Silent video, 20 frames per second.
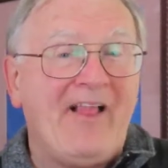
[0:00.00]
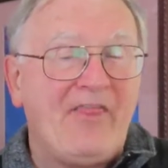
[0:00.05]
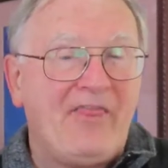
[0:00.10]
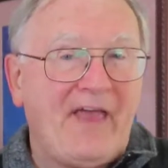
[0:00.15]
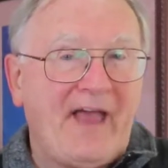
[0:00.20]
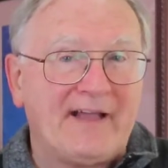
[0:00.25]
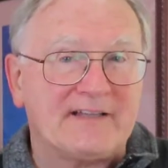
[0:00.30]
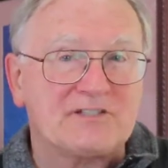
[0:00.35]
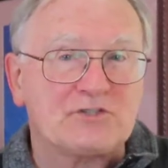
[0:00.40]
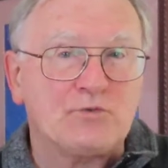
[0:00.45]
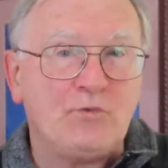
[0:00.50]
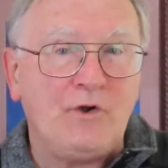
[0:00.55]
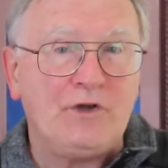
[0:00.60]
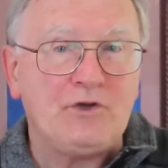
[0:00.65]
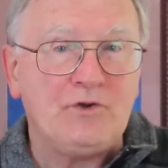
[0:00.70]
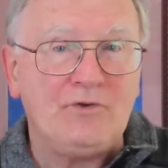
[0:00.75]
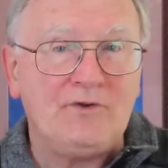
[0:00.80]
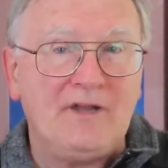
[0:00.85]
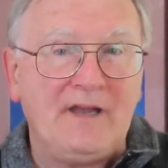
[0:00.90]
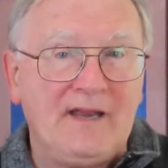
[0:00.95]
That's when
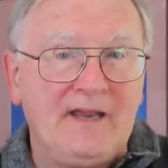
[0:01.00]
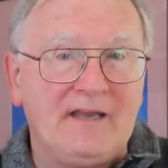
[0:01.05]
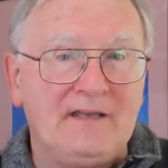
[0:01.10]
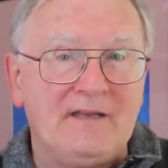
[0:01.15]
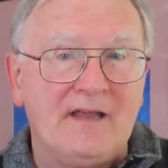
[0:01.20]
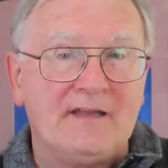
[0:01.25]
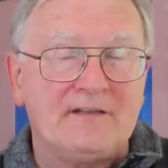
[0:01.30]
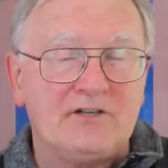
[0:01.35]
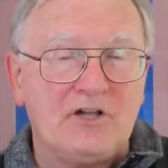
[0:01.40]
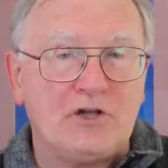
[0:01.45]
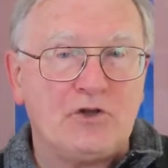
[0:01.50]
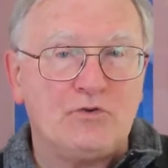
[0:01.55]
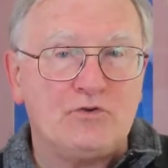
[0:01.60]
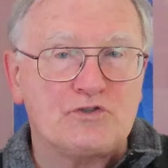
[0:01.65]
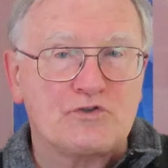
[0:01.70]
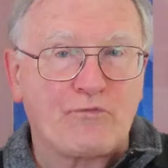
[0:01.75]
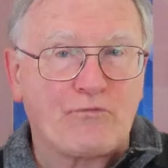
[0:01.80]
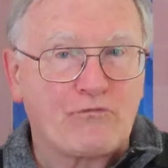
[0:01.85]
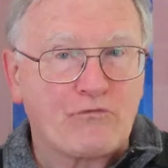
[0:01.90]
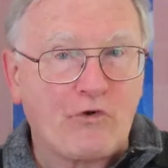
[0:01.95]
you need to
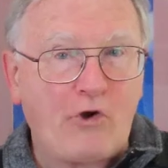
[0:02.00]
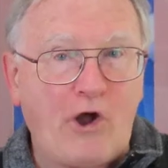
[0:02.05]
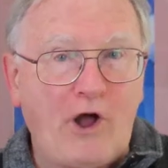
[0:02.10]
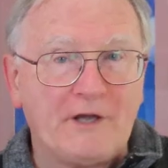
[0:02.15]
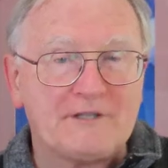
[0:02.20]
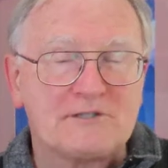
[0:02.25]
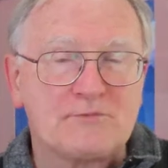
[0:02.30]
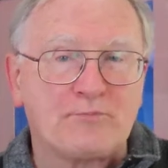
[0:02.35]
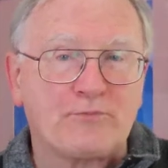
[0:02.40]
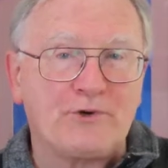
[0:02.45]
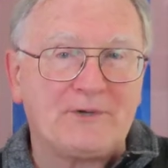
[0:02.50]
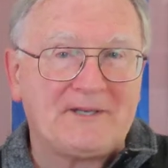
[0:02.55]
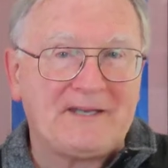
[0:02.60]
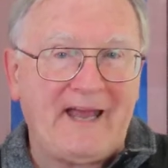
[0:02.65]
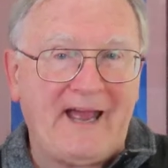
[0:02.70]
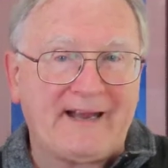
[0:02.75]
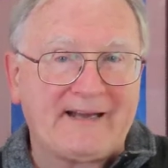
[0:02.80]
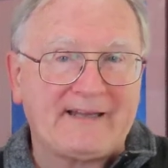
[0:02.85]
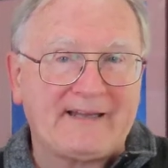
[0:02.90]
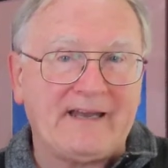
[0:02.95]
use
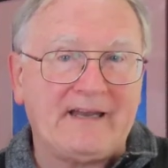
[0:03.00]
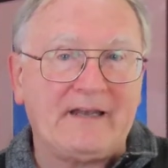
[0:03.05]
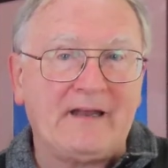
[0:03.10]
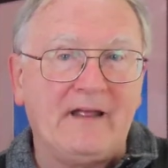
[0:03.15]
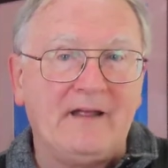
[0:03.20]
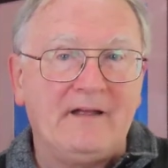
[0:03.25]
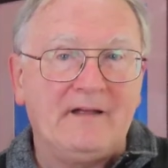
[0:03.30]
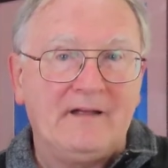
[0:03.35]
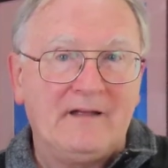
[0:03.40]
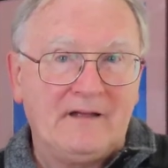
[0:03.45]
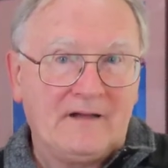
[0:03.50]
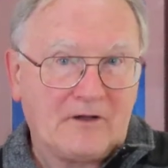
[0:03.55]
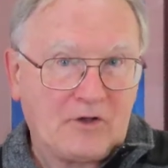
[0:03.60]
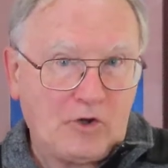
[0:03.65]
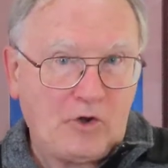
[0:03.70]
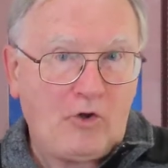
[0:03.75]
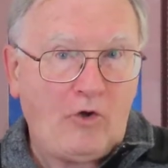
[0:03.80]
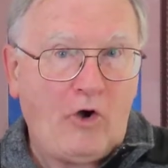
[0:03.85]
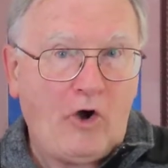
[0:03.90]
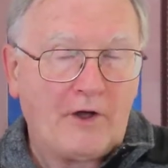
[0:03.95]
frost-protected
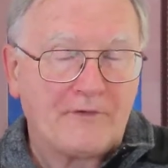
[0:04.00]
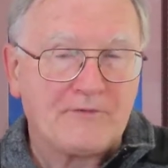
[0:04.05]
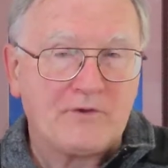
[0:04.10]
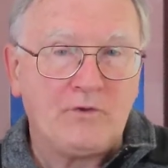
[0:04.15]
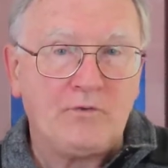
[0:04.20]
cloth.